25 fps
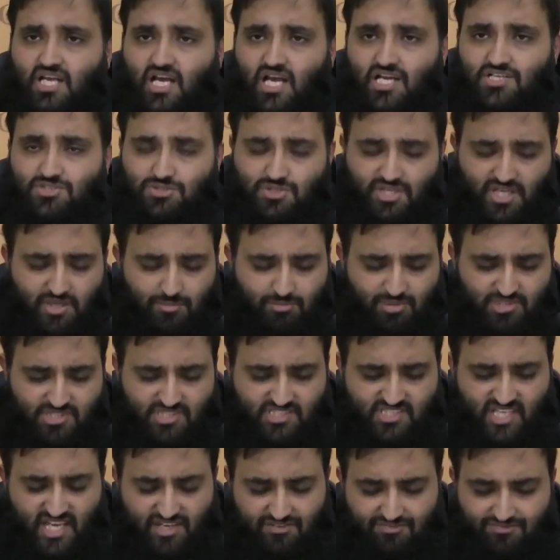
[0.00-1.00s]
and to keep us
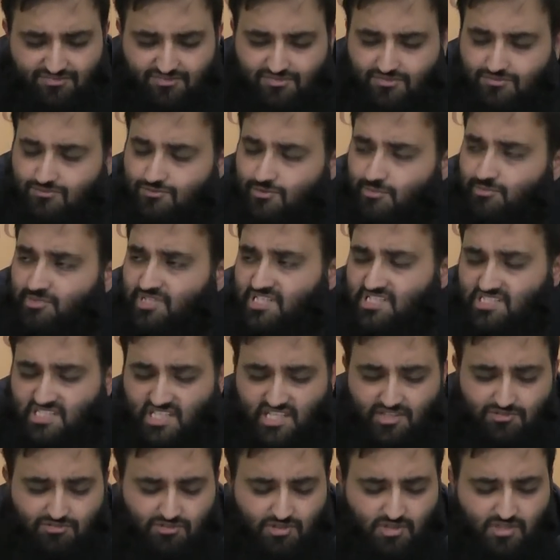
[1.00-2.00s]
safe from these
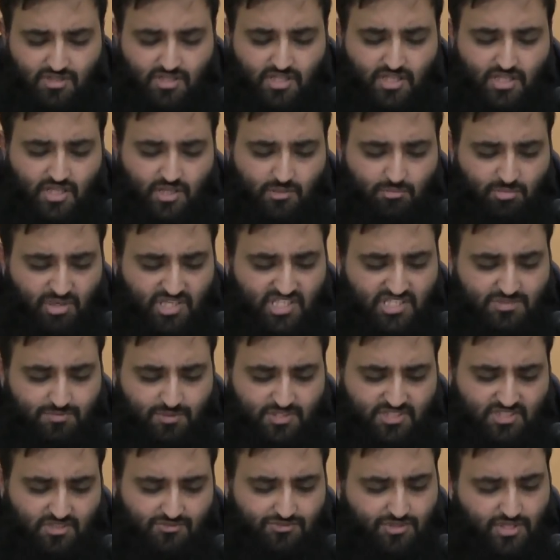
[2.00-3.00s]
evil
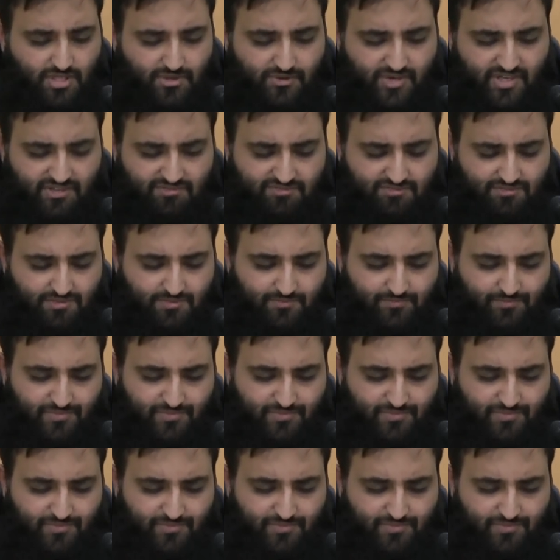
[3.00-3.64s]
punishments of the grave.